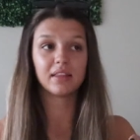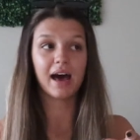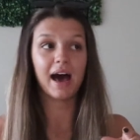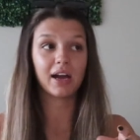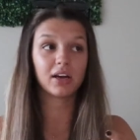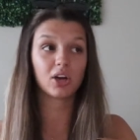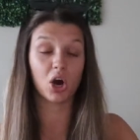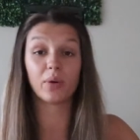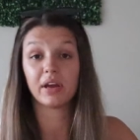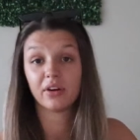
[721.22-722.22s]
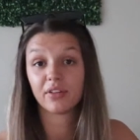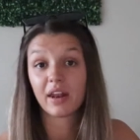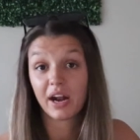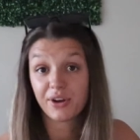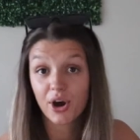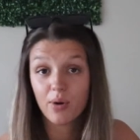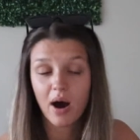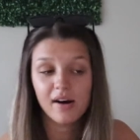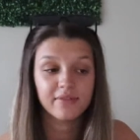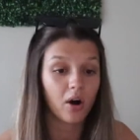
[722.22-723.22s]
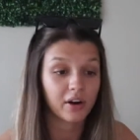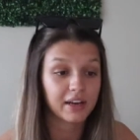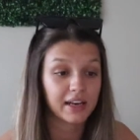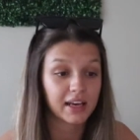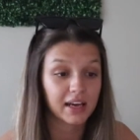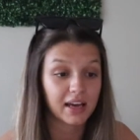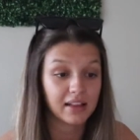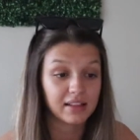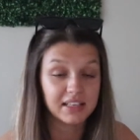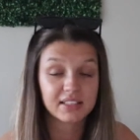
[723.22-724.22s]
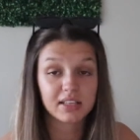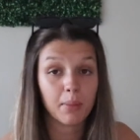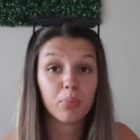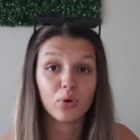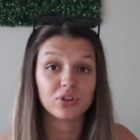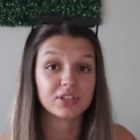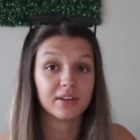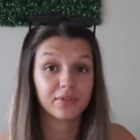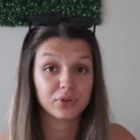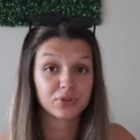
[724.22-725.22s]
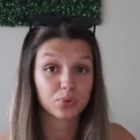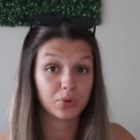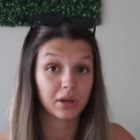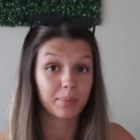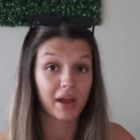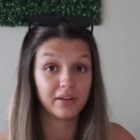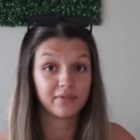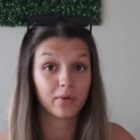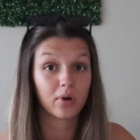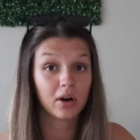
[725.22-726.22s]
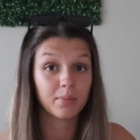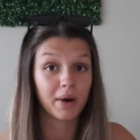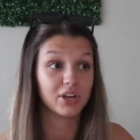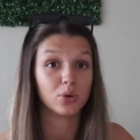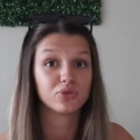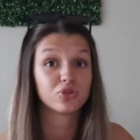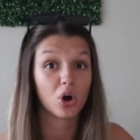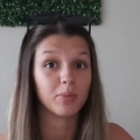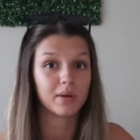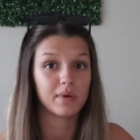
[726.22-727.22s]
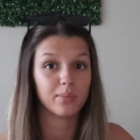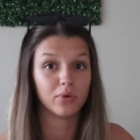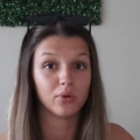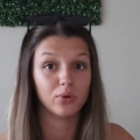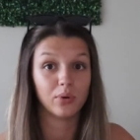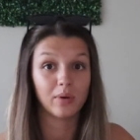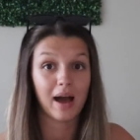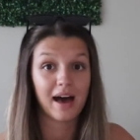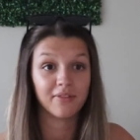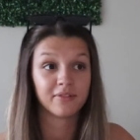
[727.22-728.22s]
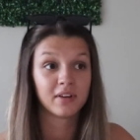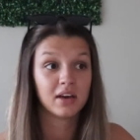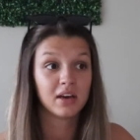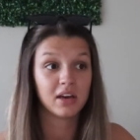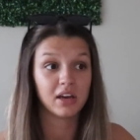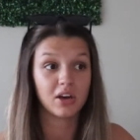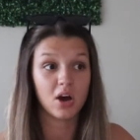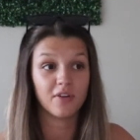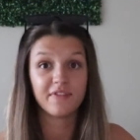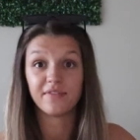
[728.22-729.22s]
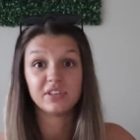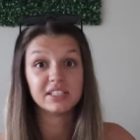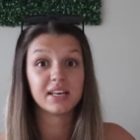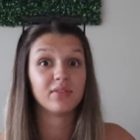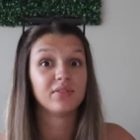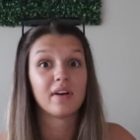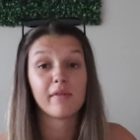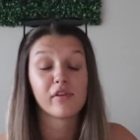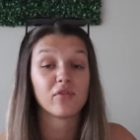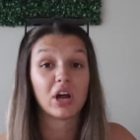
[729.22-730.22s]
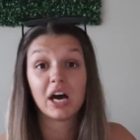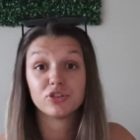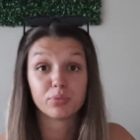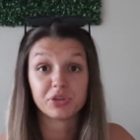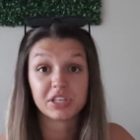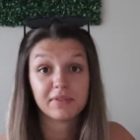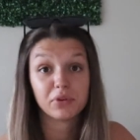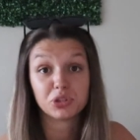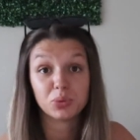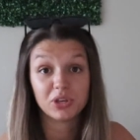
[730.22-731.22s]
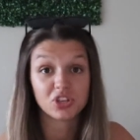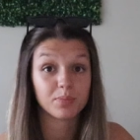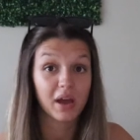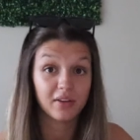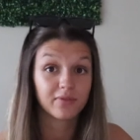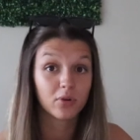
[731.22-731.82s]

that go here that I know of are getting at least some portion of their schooling paid for, but I know so many people who have you know 50 75 or even 100% of their tuition paid